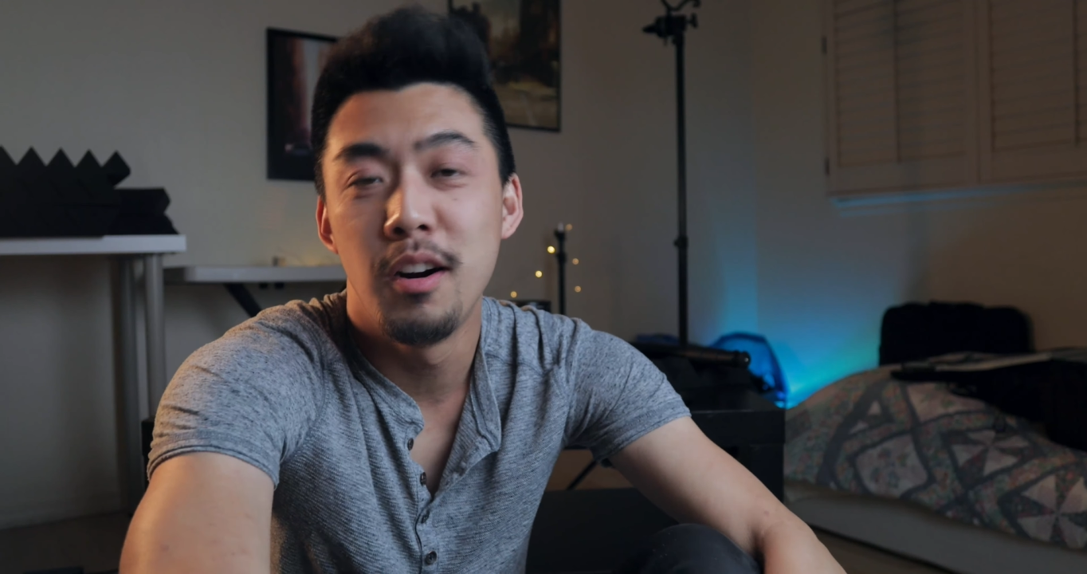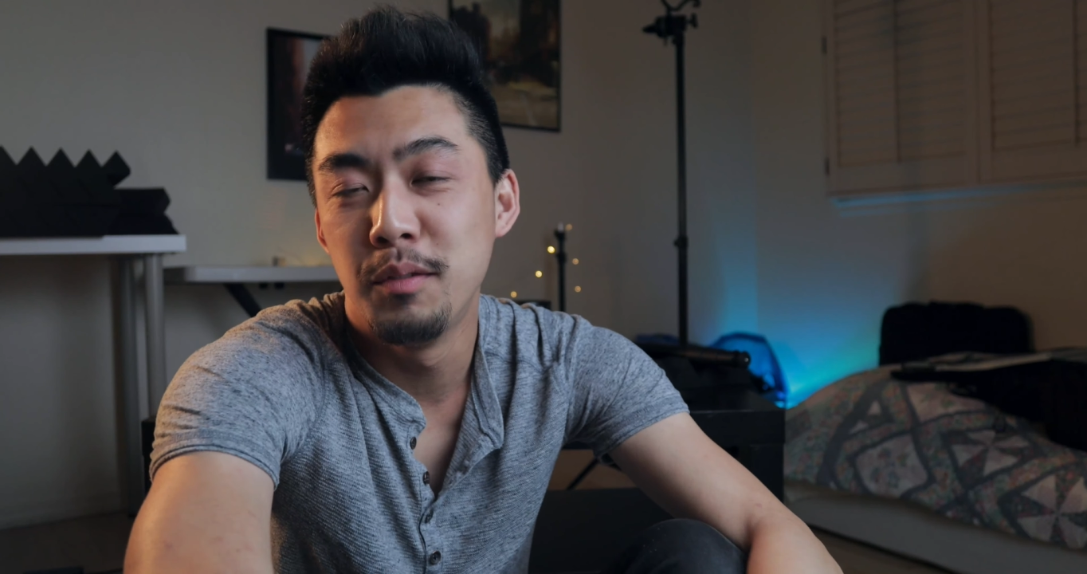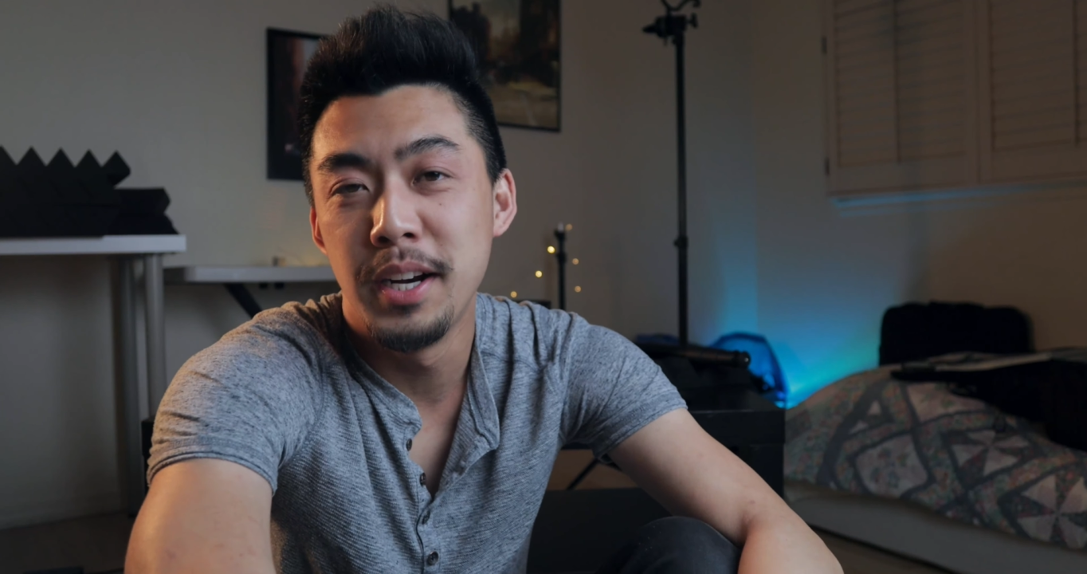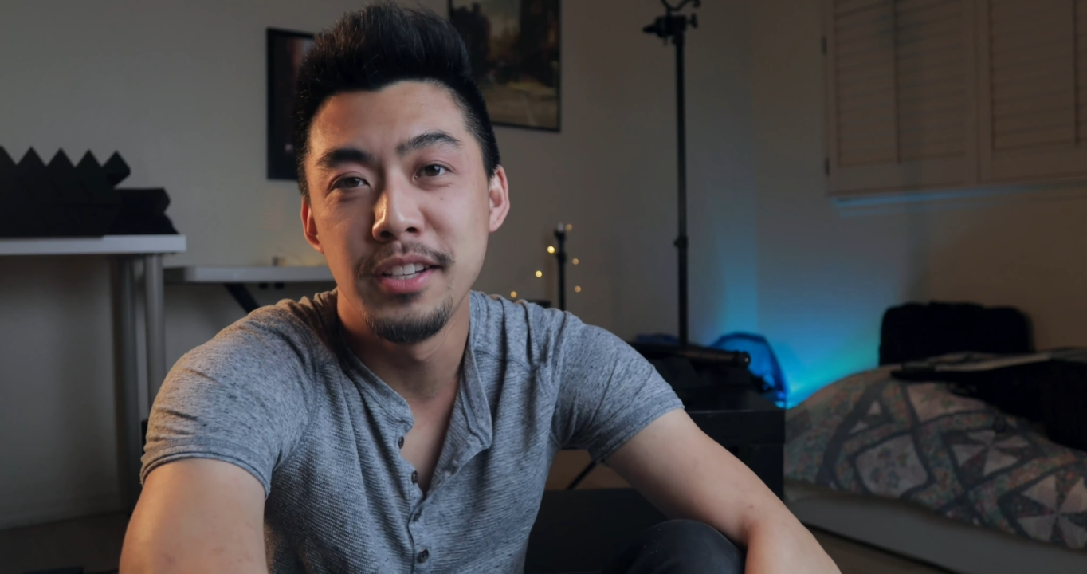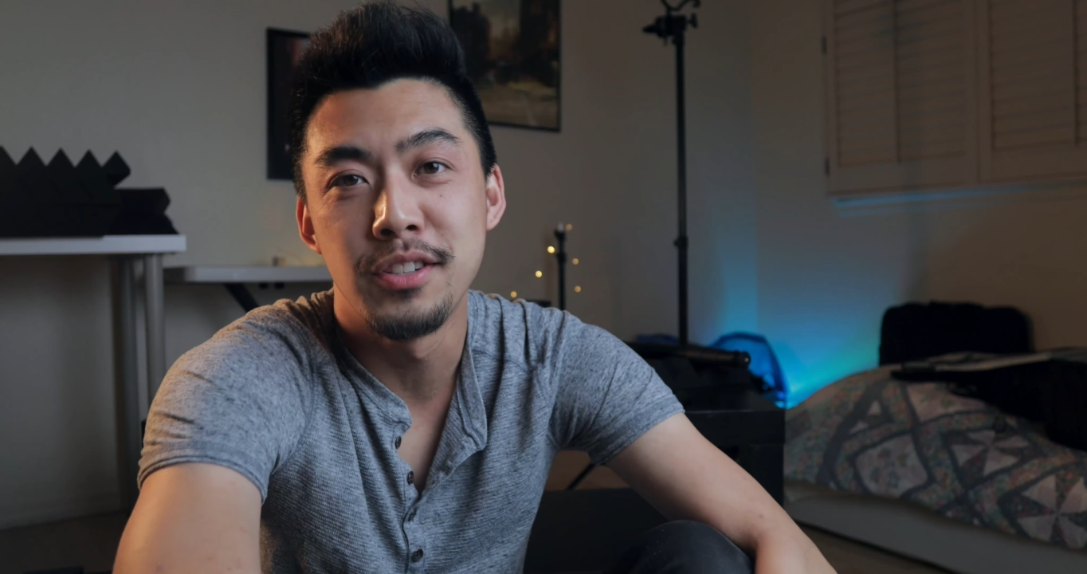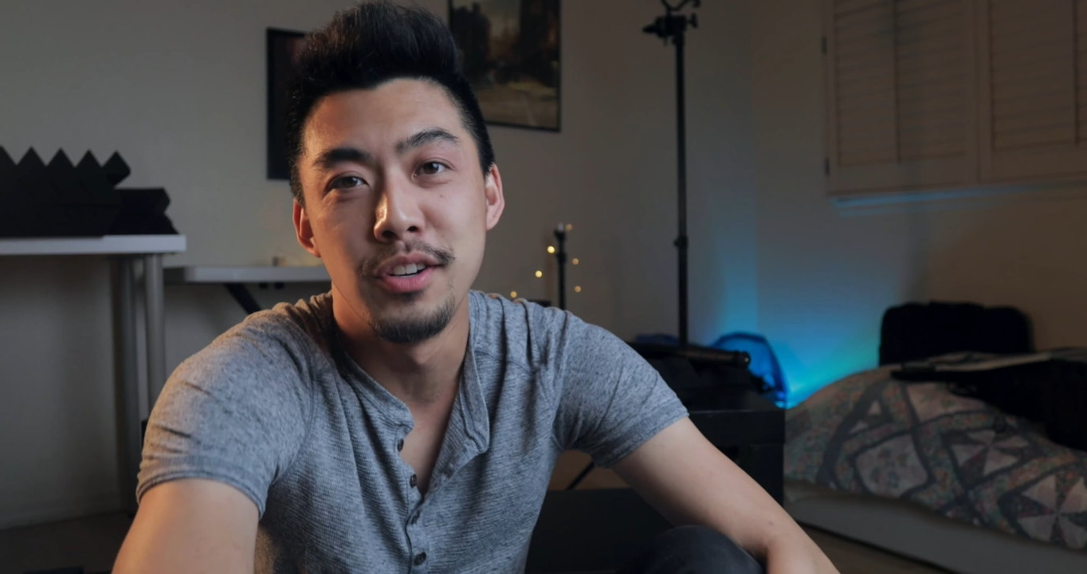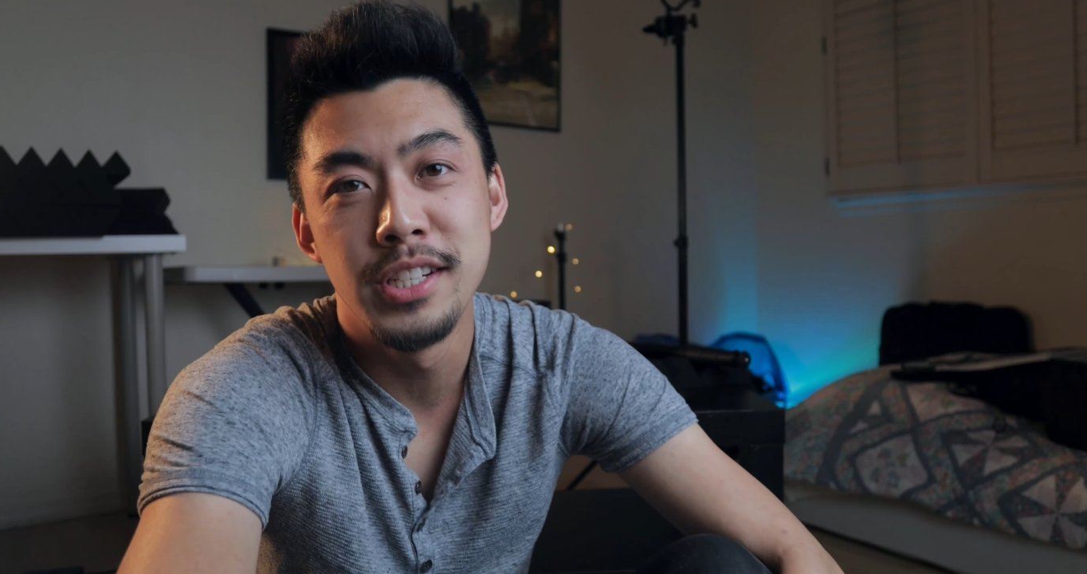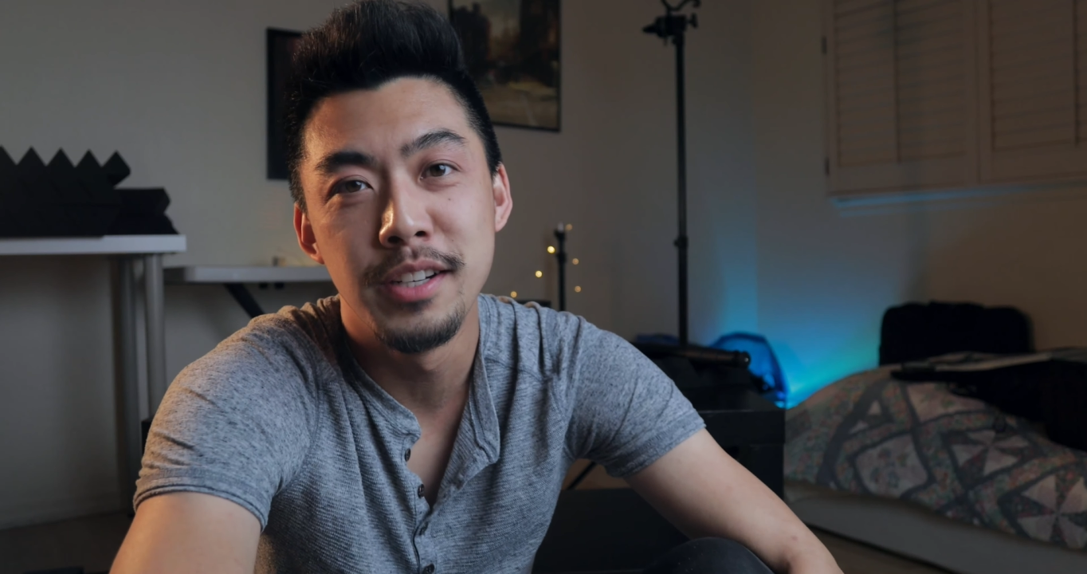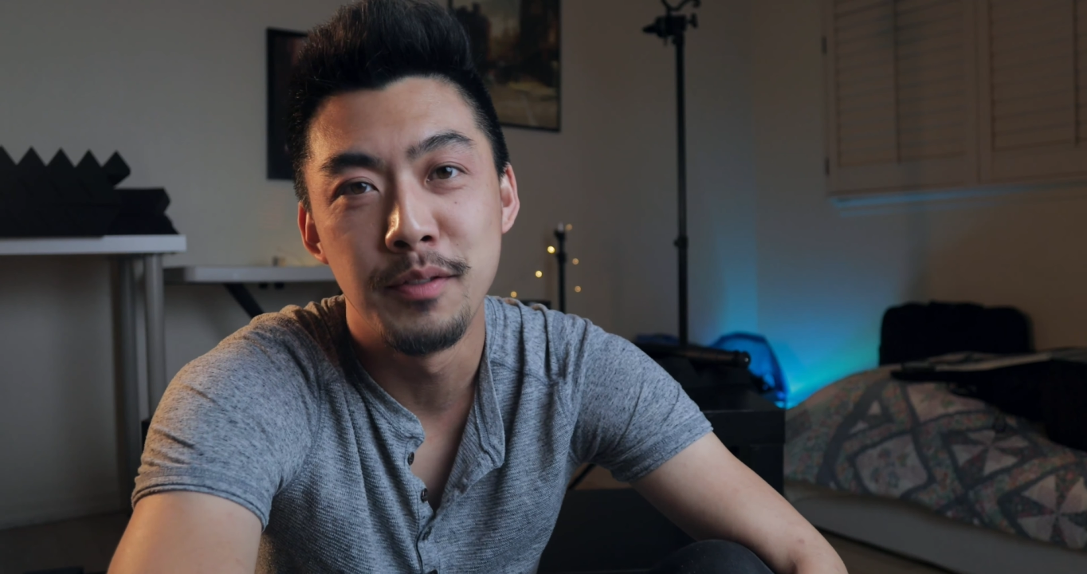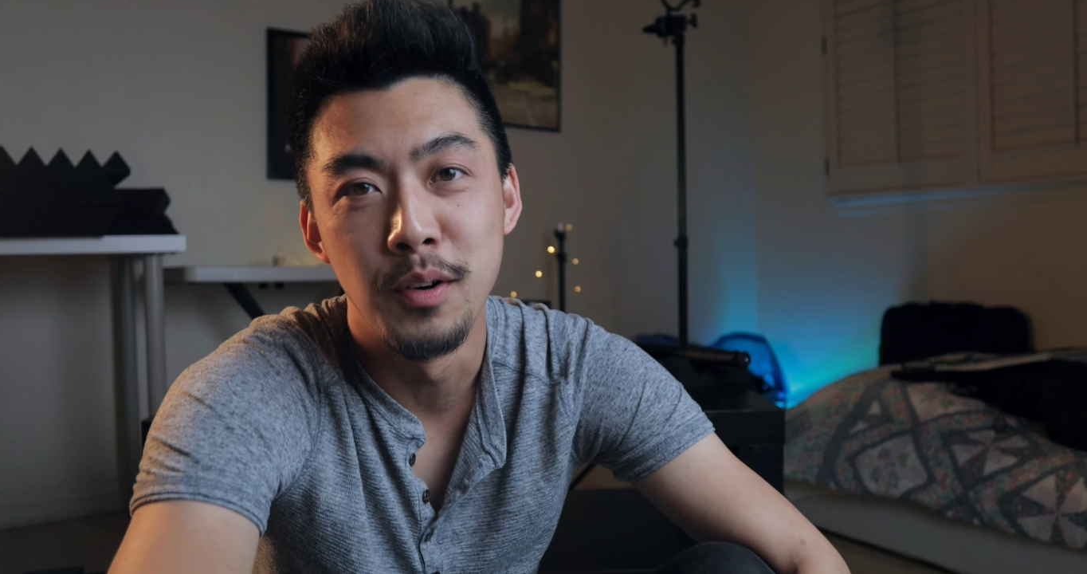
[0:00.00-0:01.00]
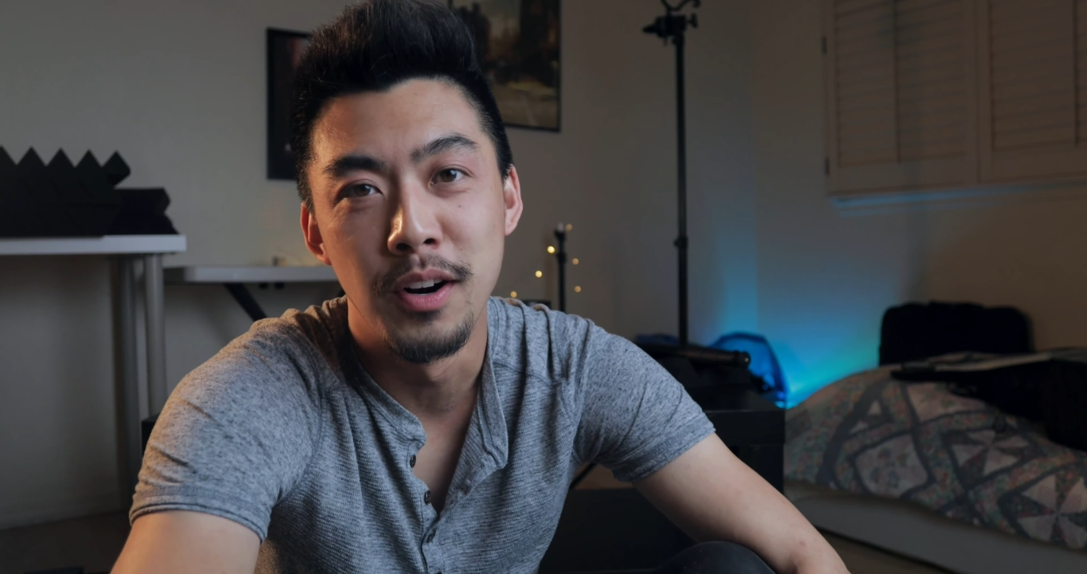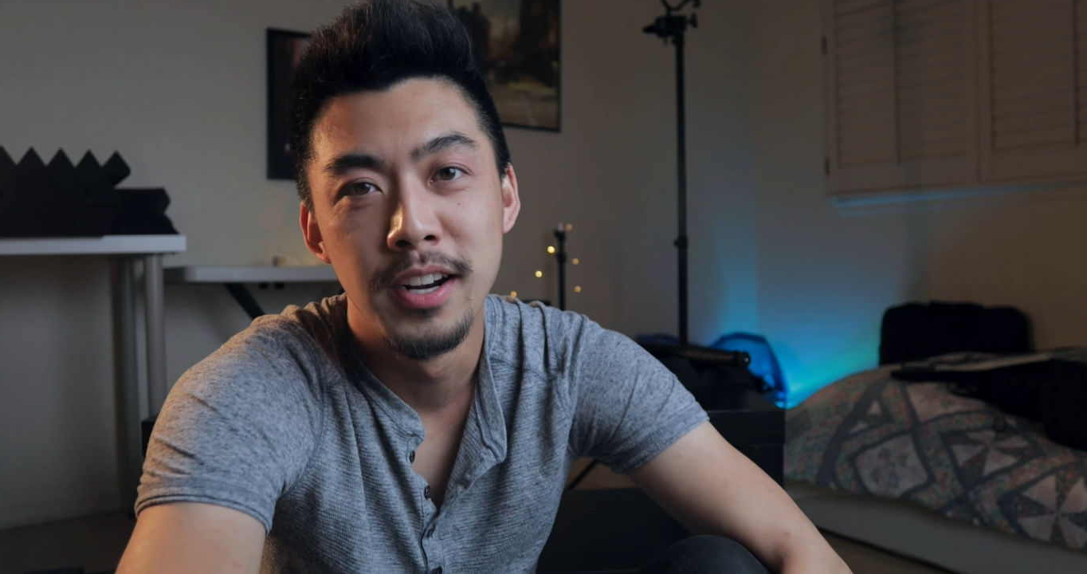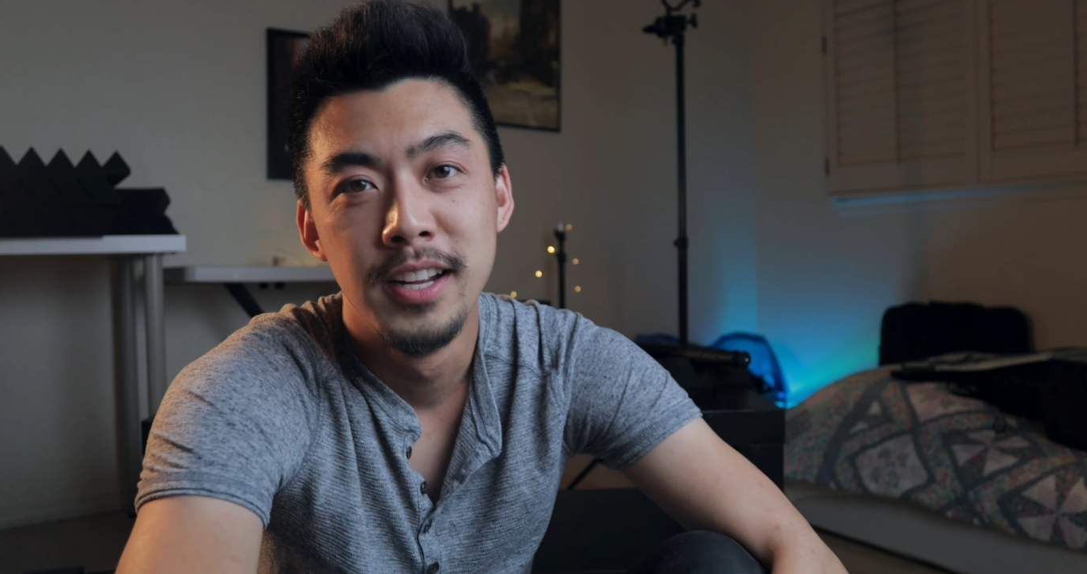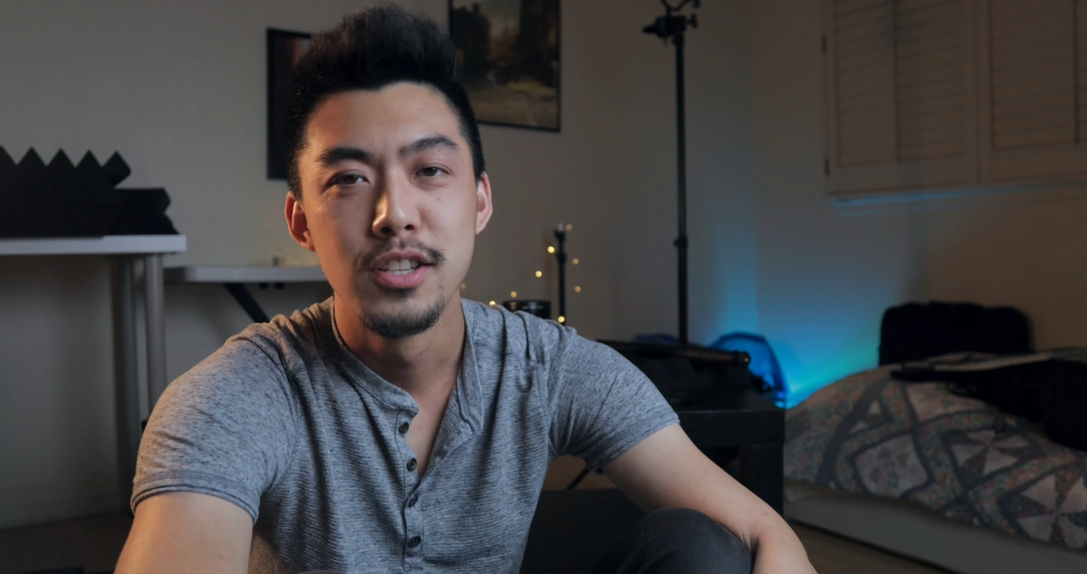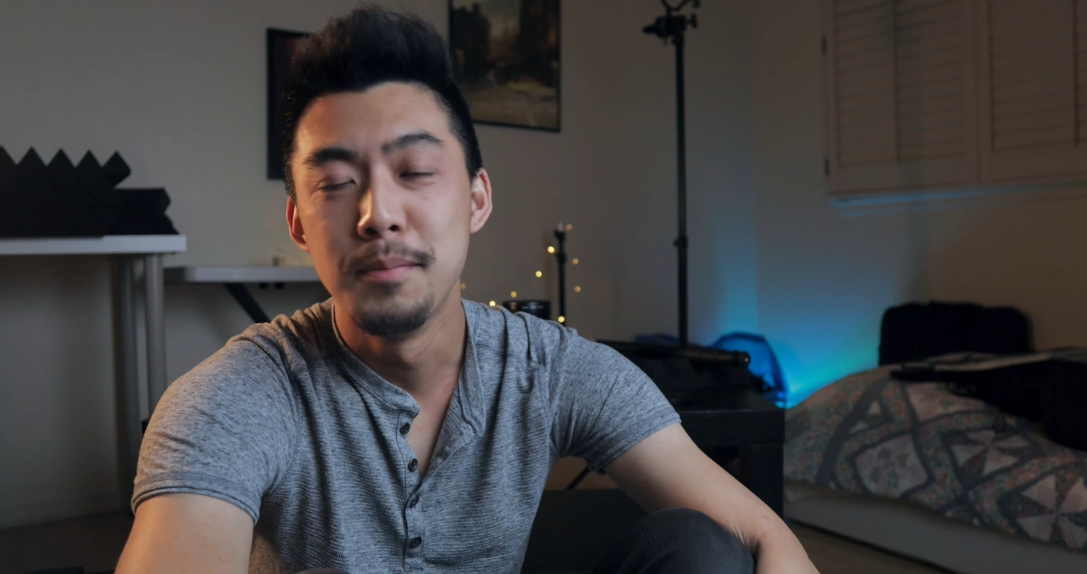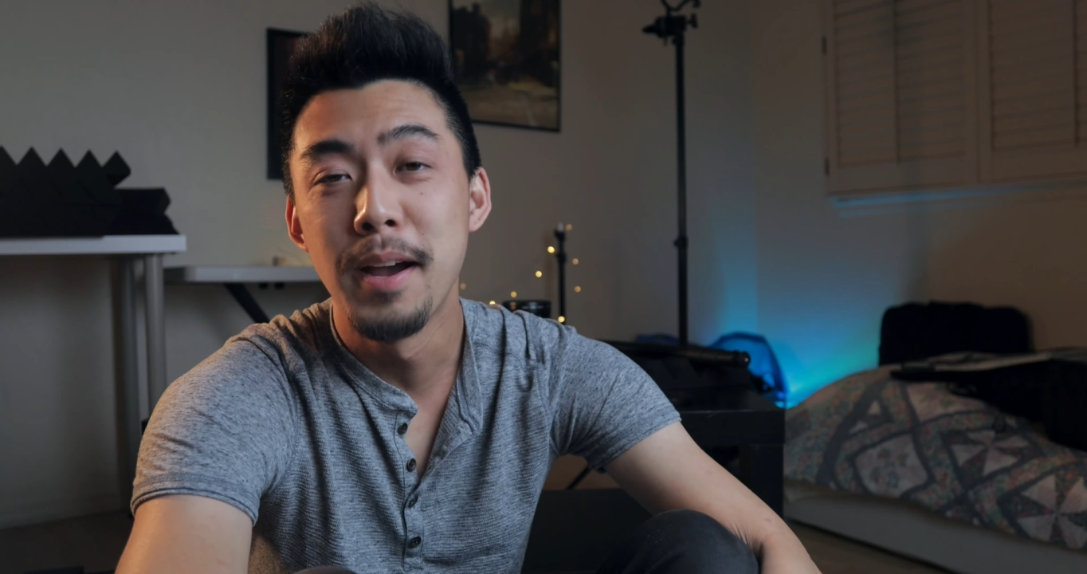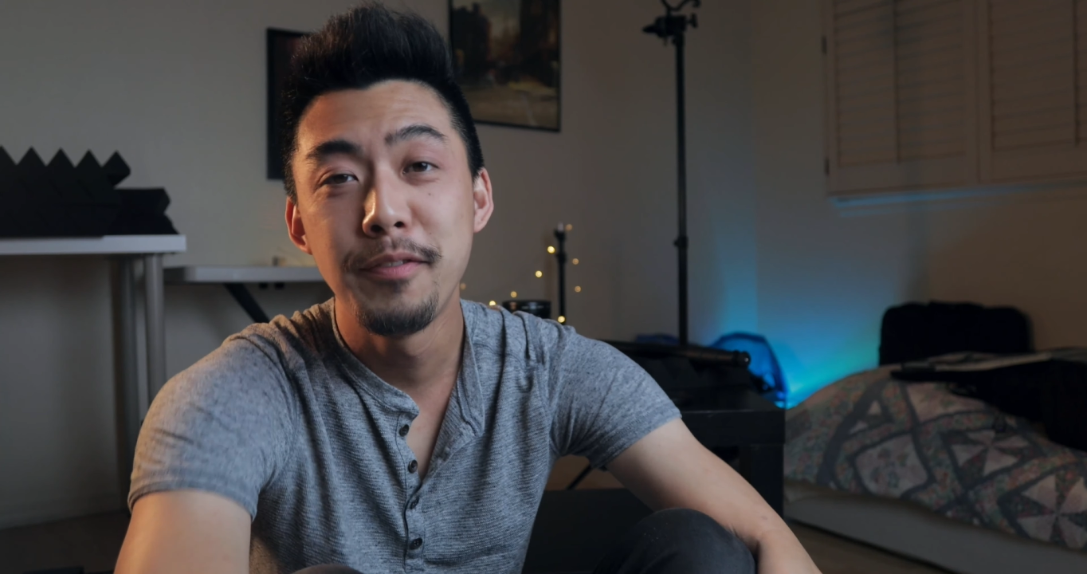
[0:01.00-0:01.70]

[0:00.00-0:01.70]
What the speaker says: already searching for. So my